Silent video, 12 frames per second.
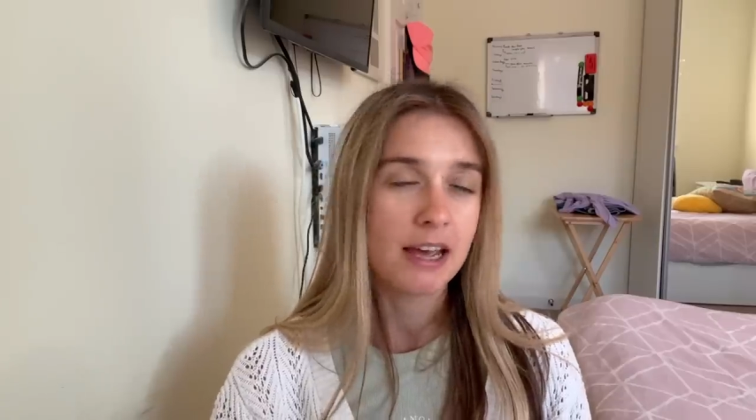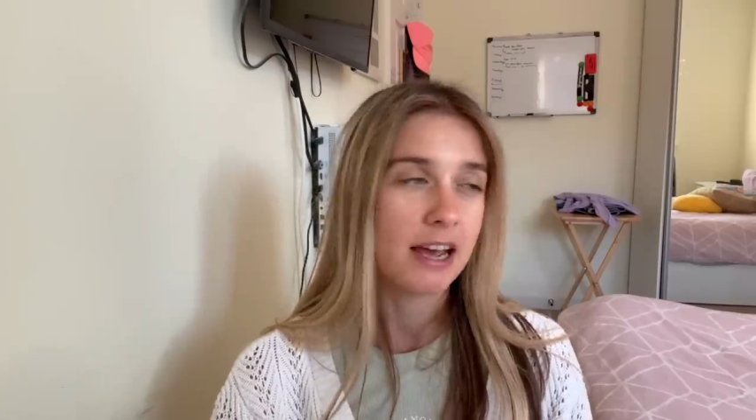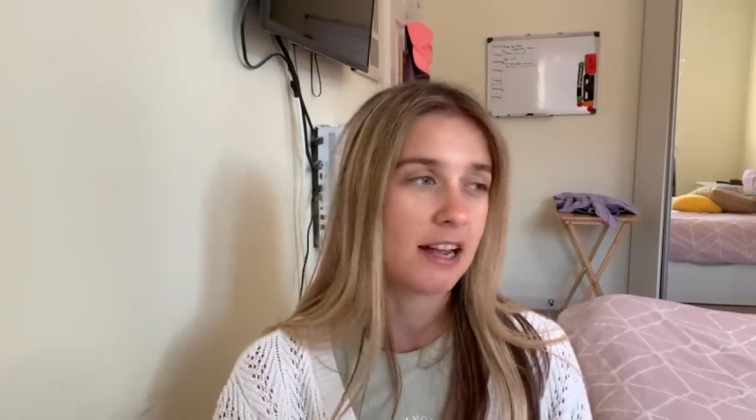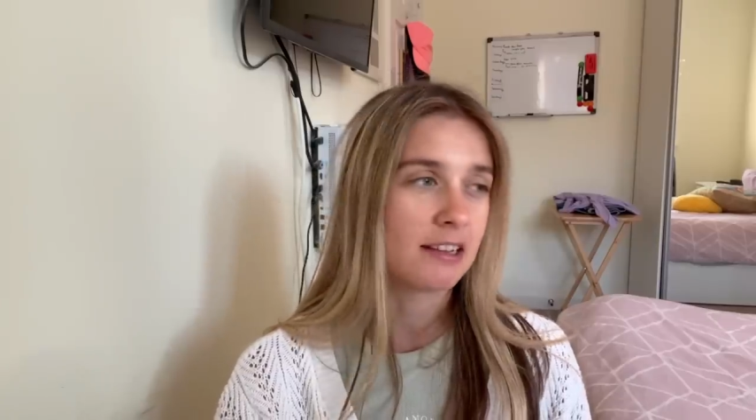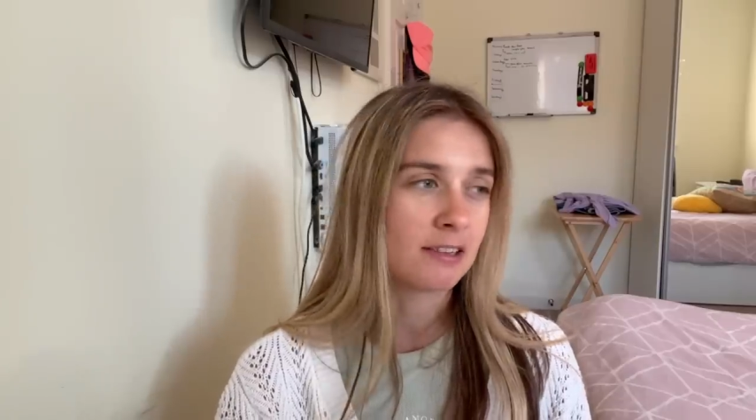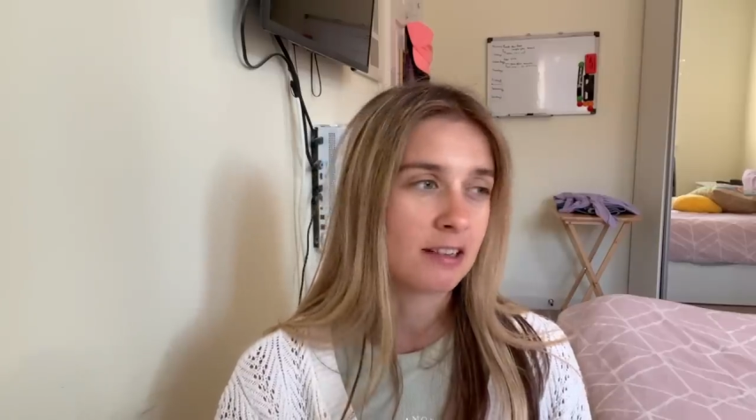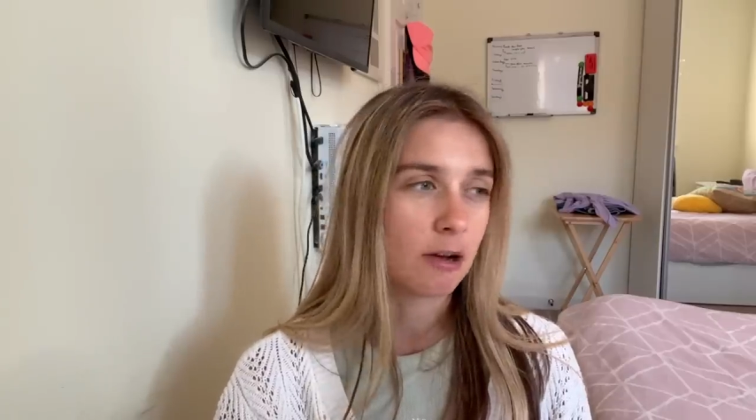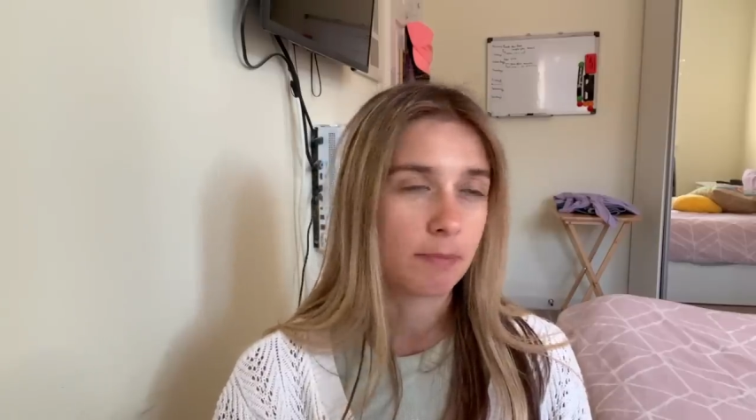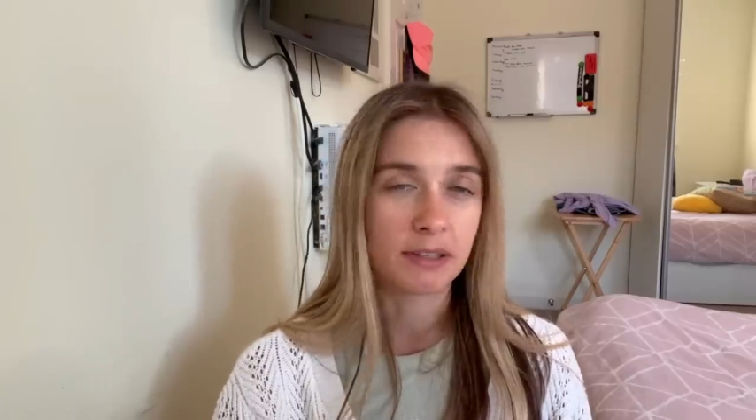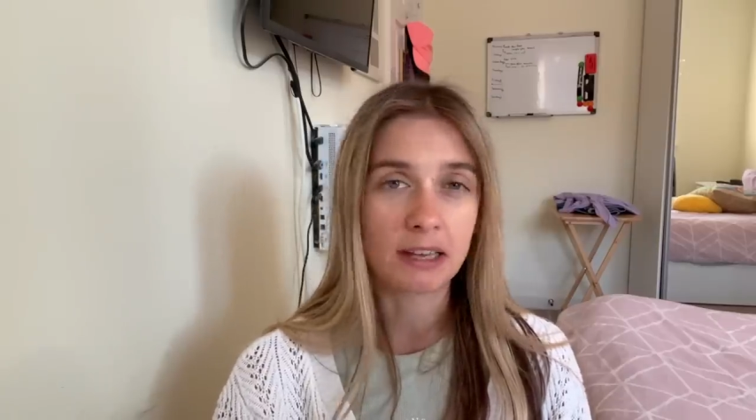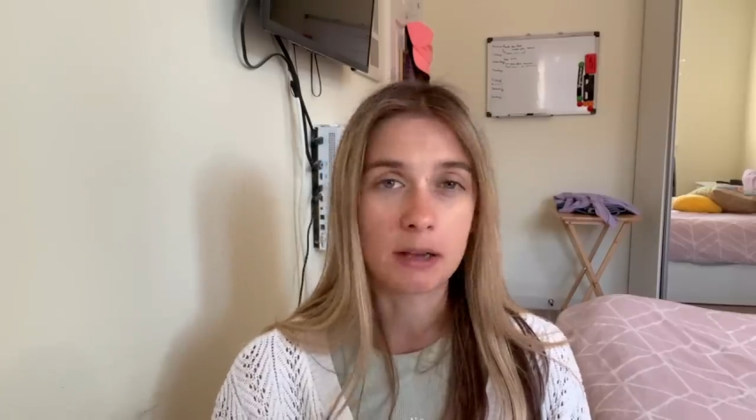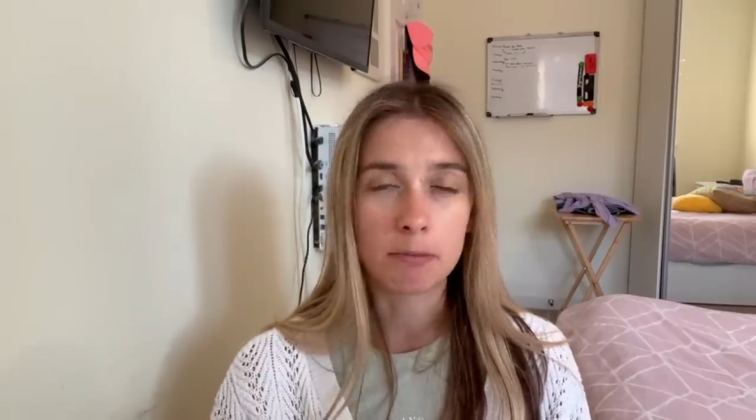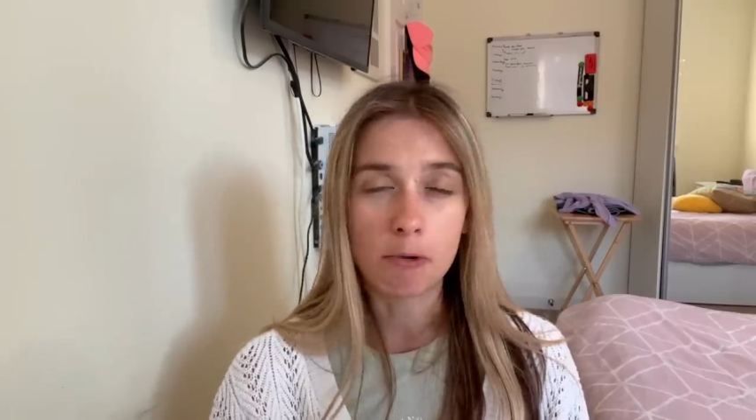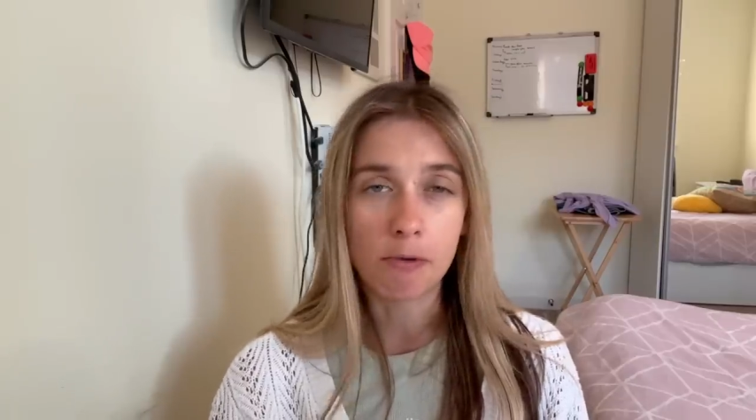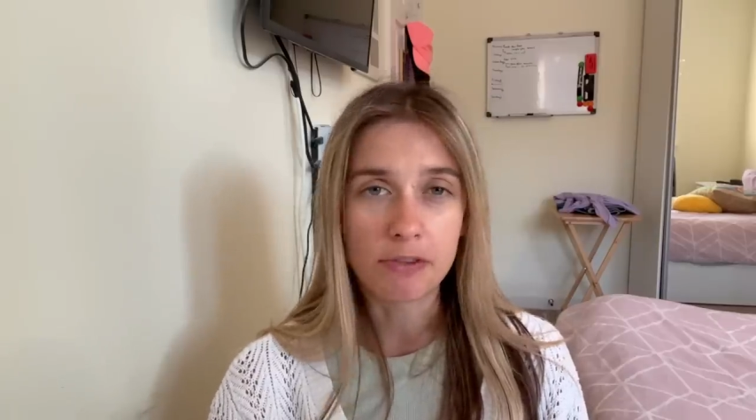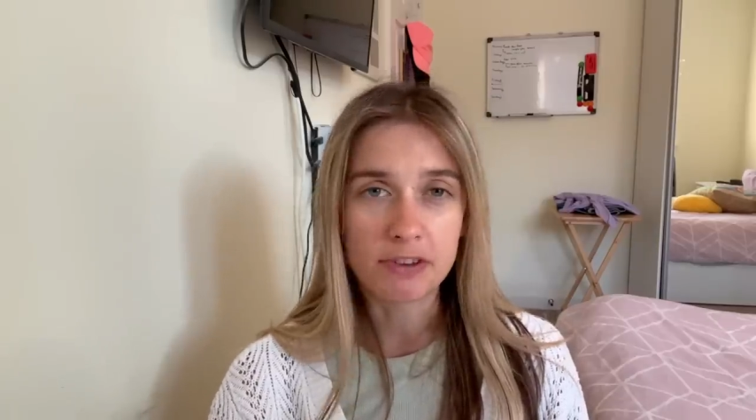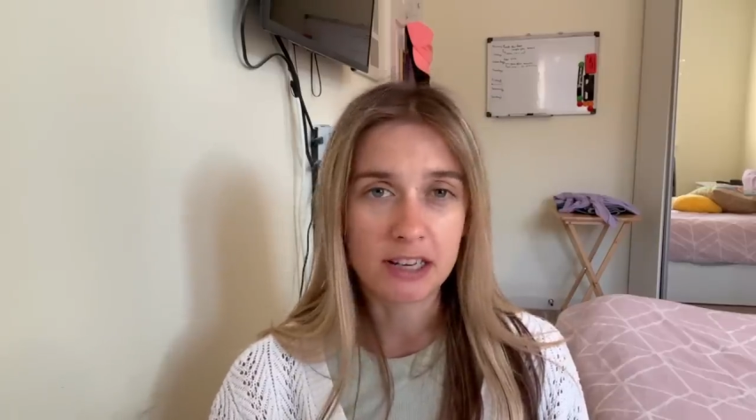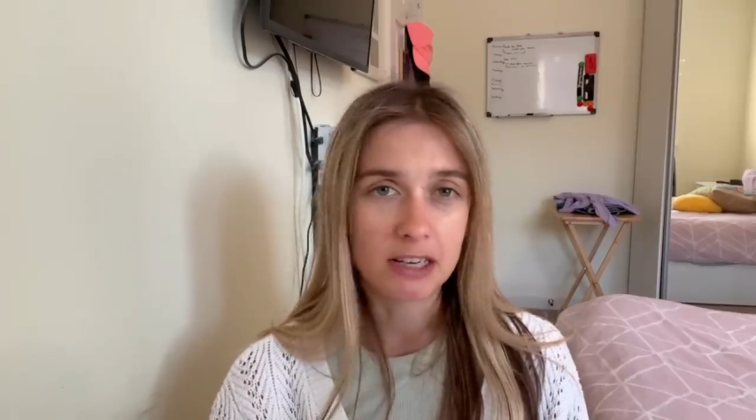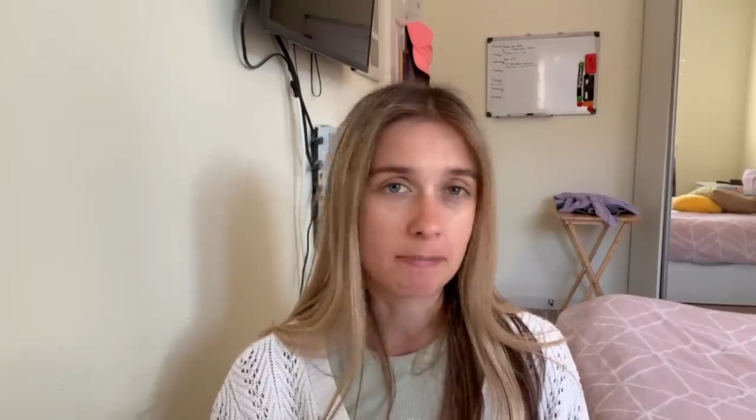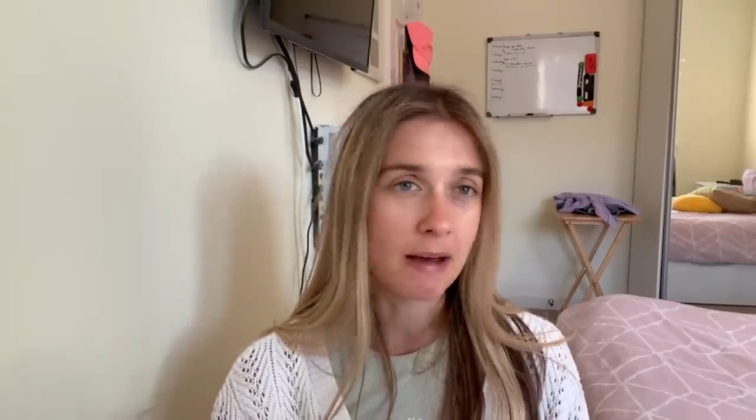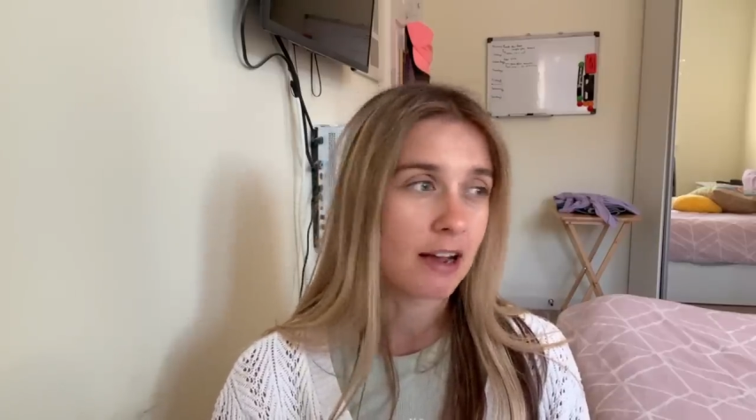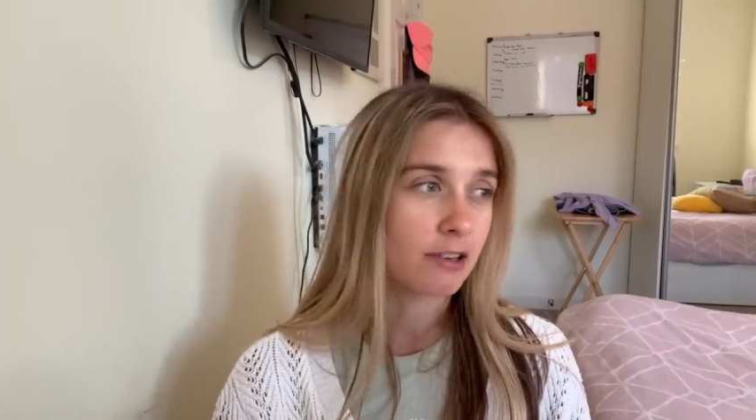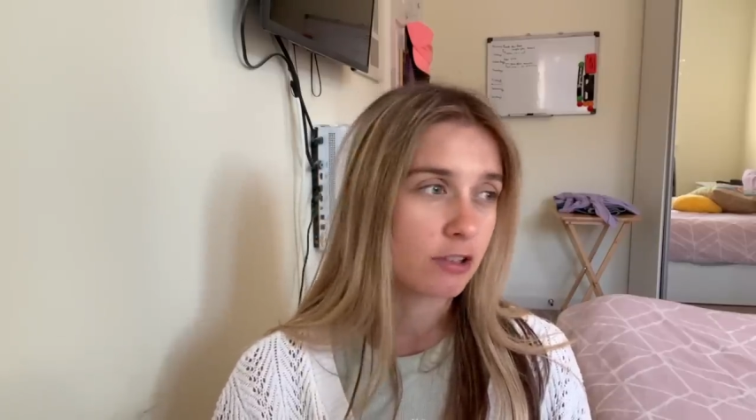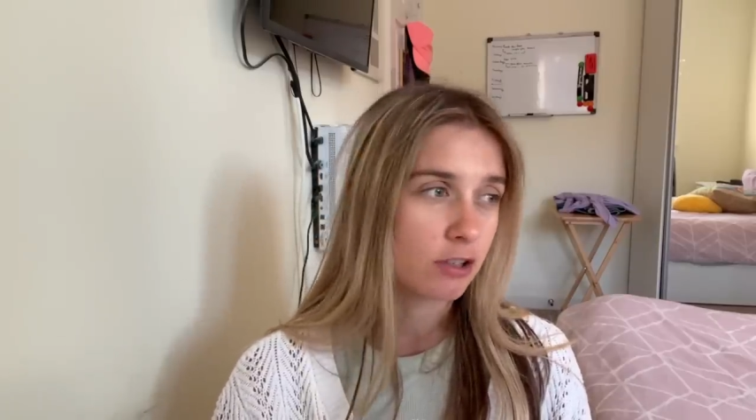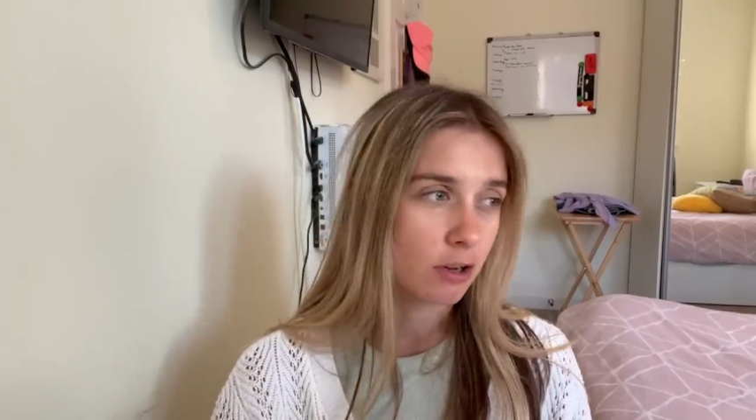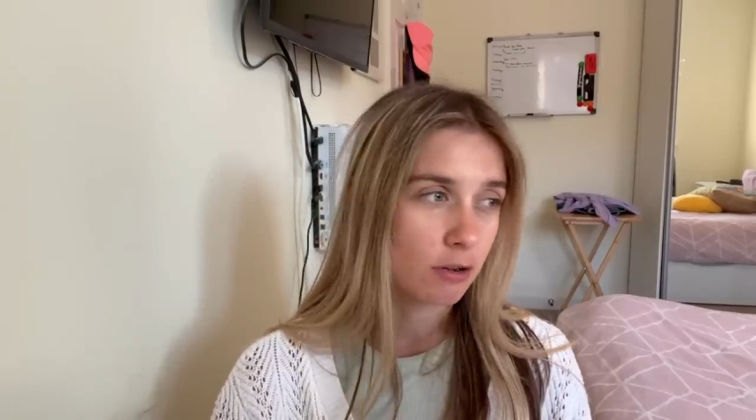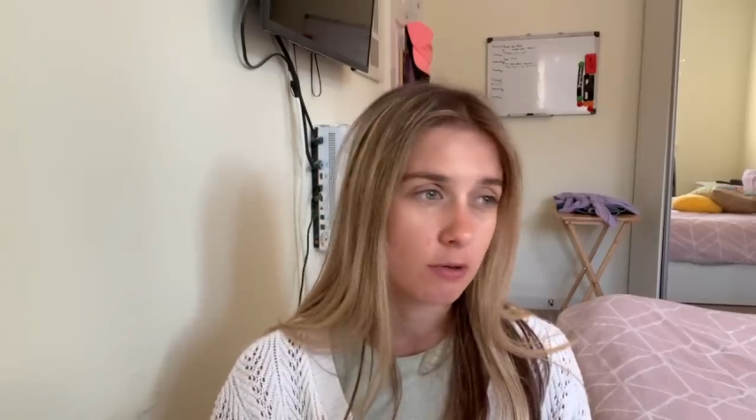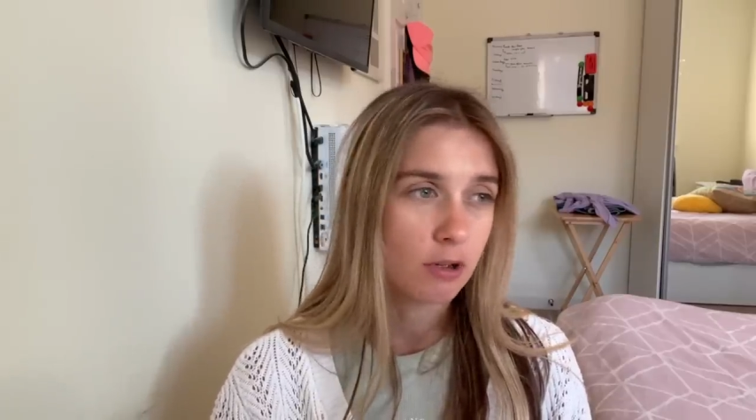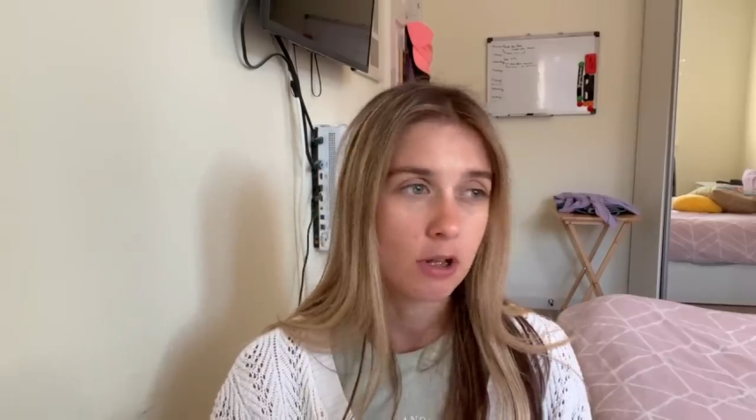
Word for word: It doesn't help us get the ball off the centre-backs. You know,